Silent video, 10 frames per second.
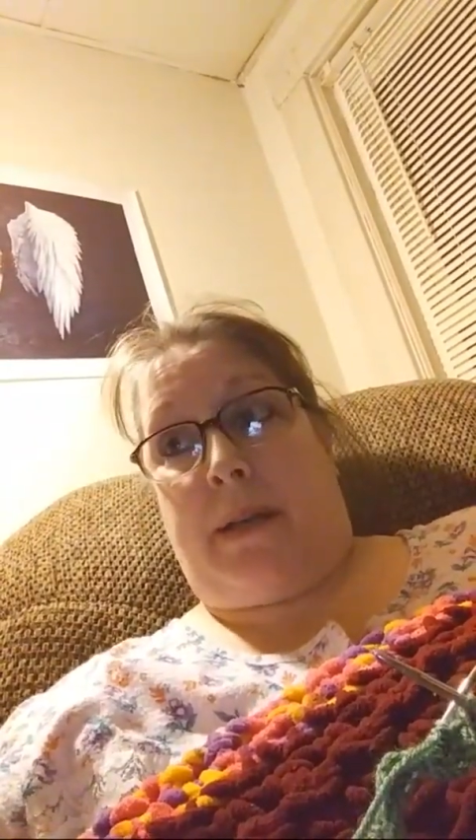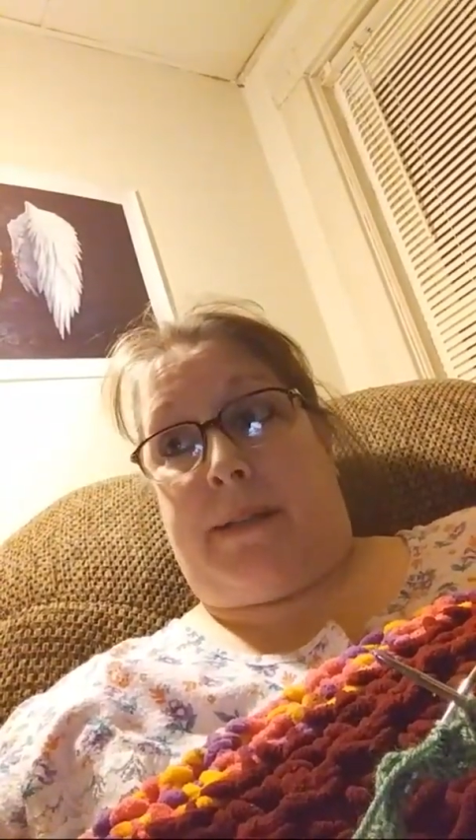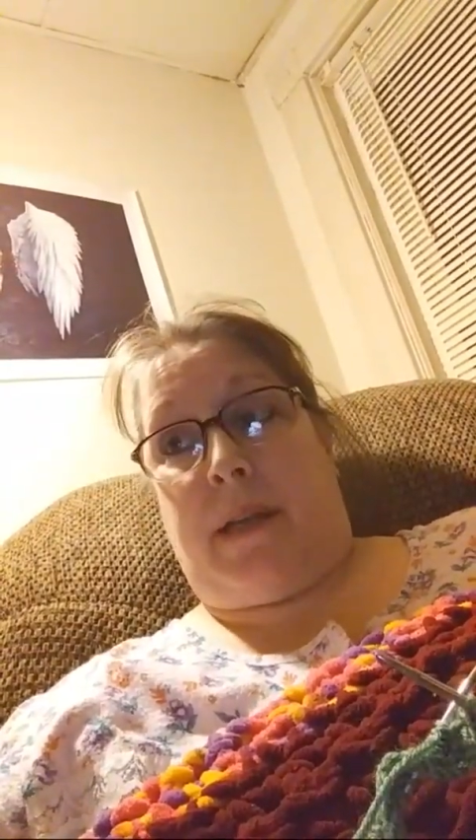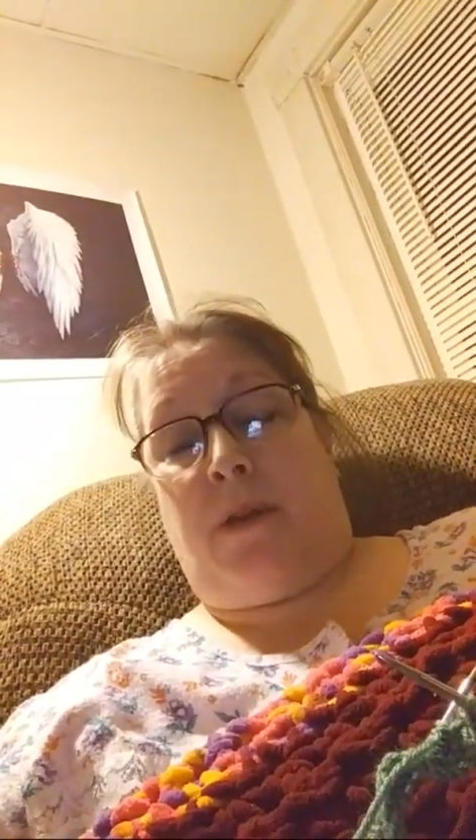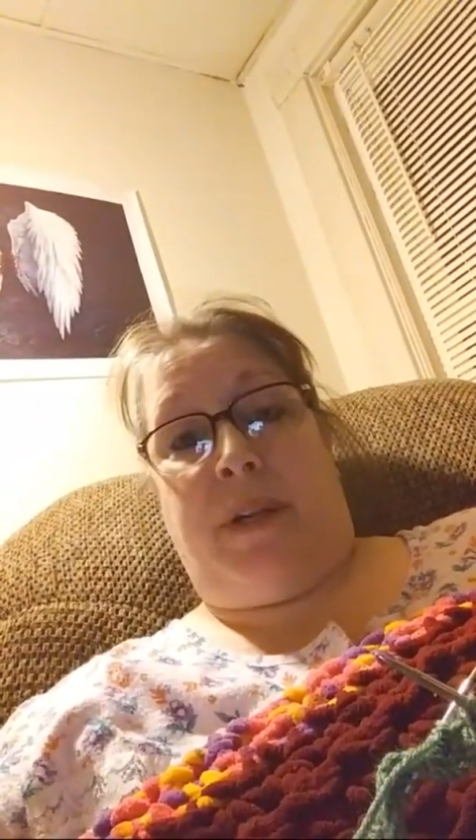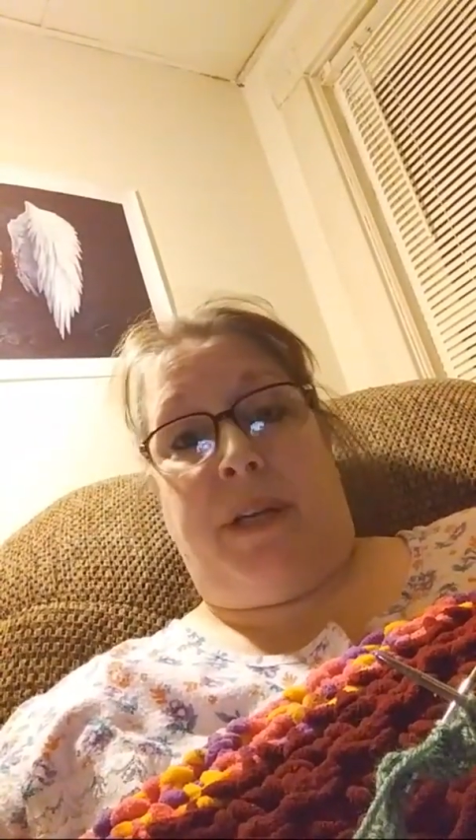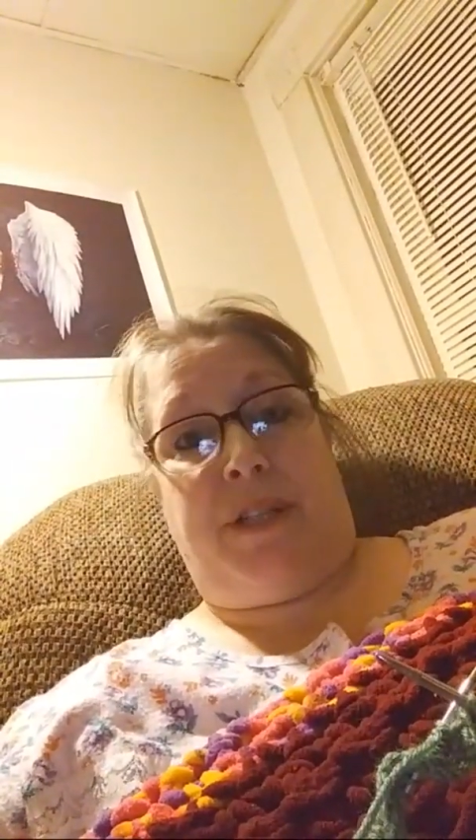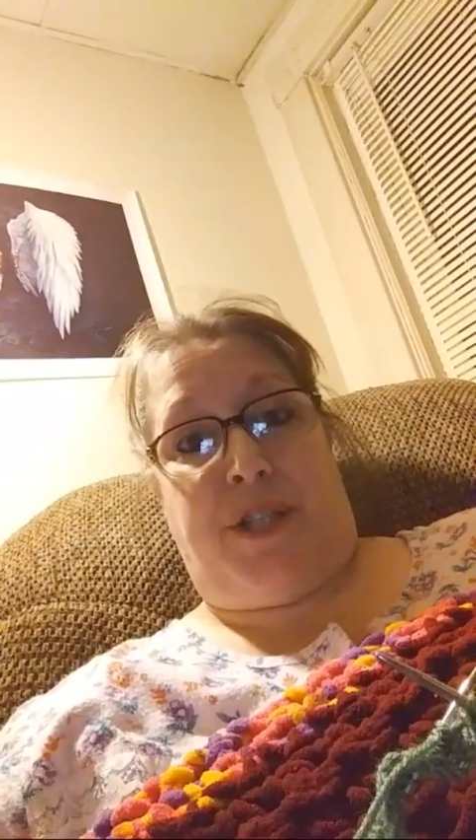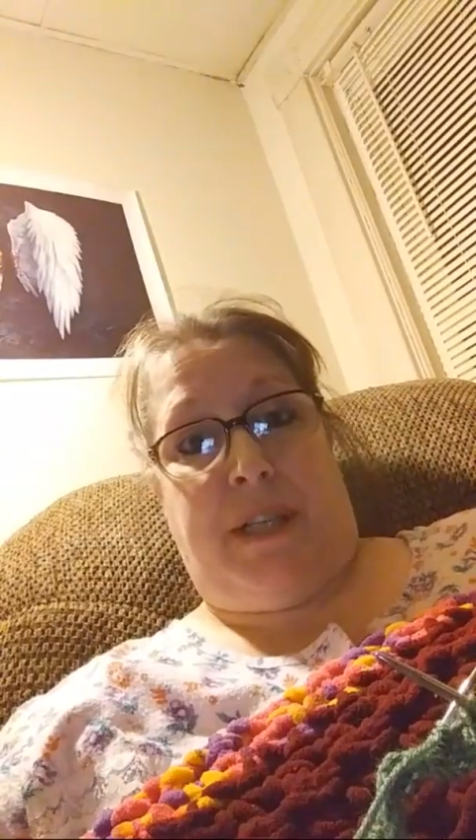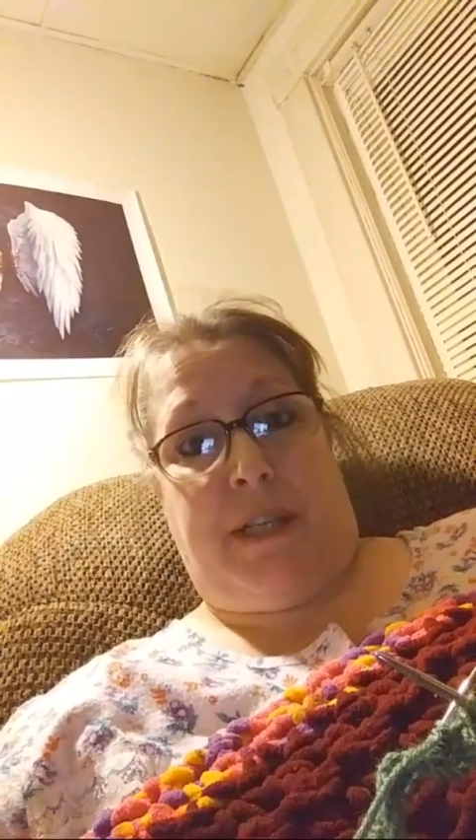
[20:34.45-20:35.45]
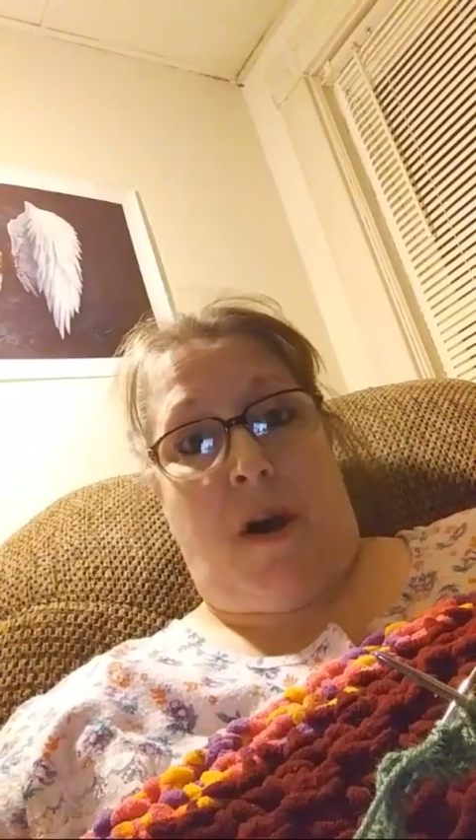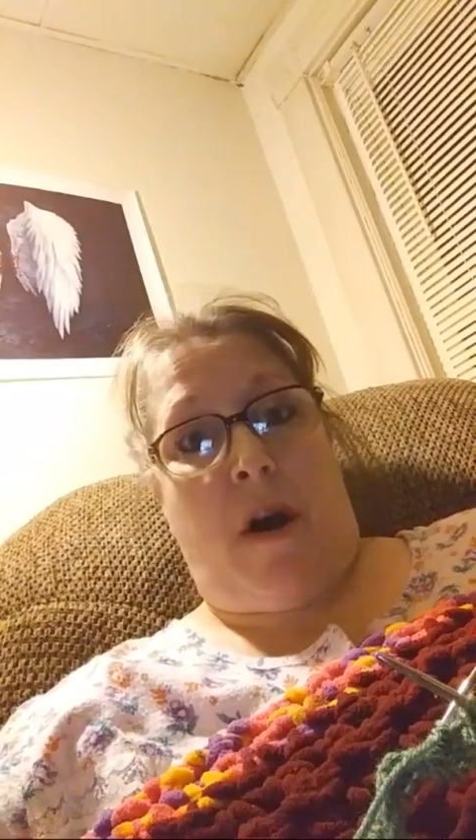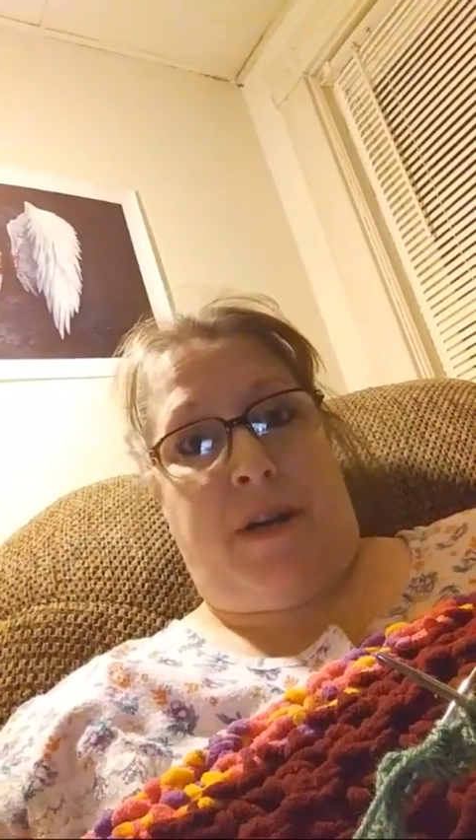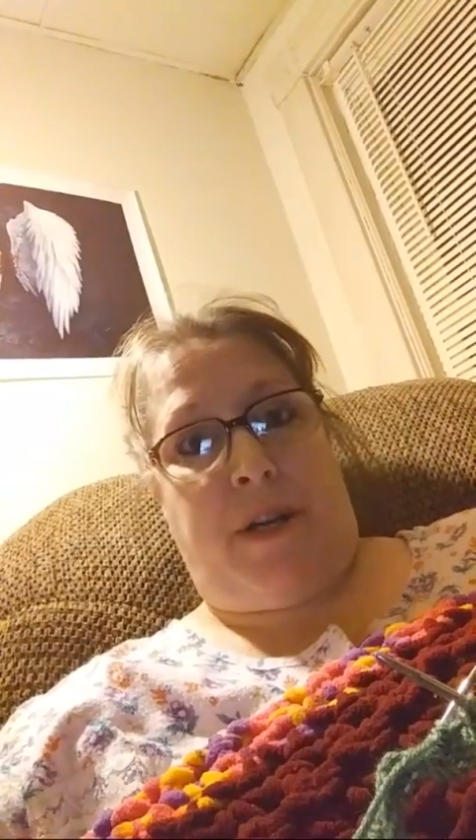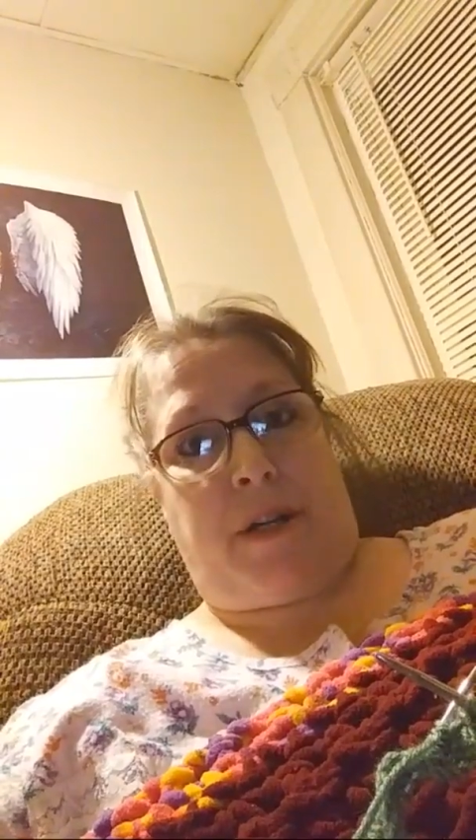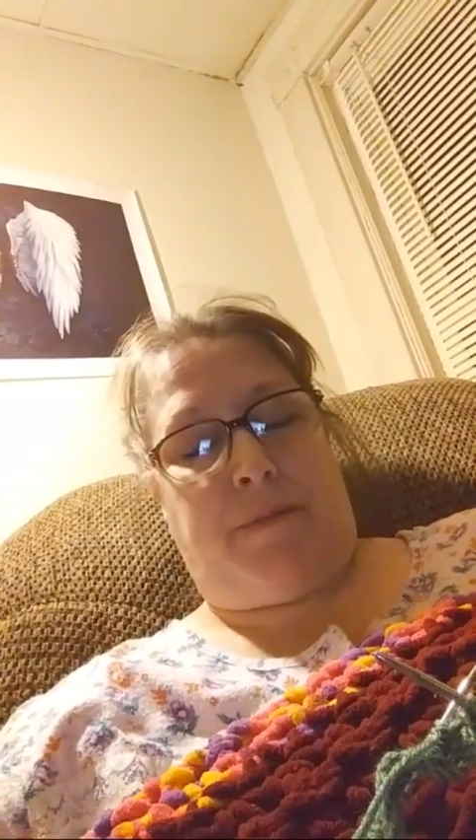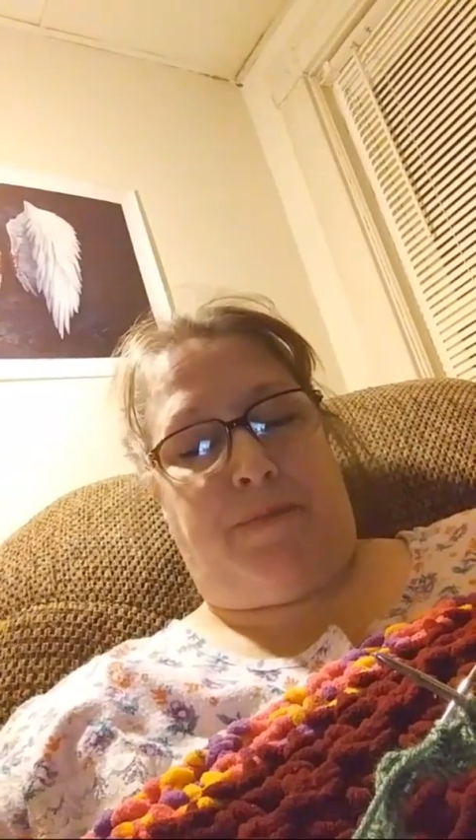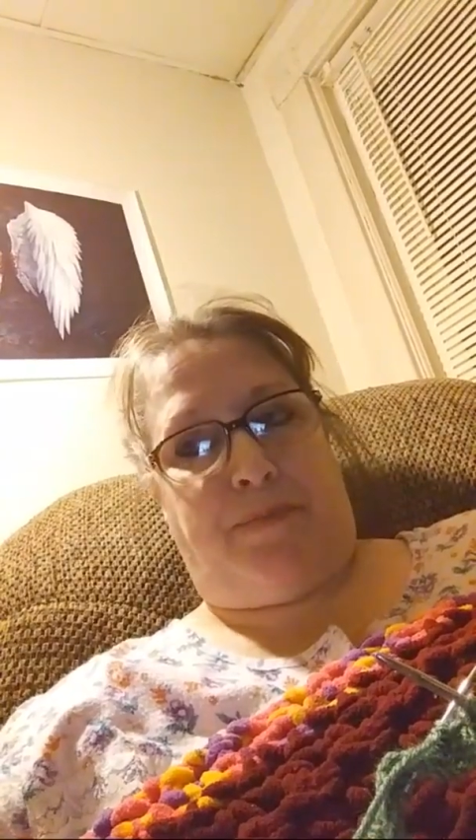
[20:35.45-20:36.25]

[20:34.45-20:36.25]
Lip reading: Is a green cheek conure.